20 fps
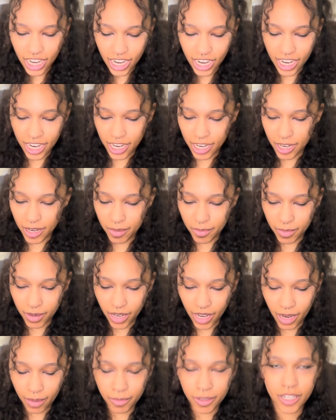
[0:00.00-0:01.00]
I'm
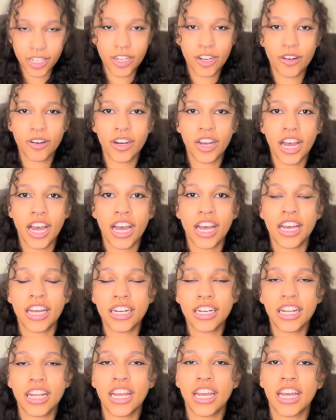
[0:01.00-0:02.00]
gonna go
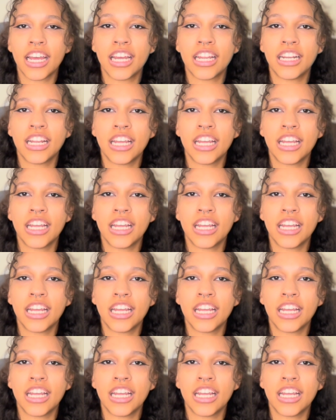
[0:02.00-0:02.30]
ahead and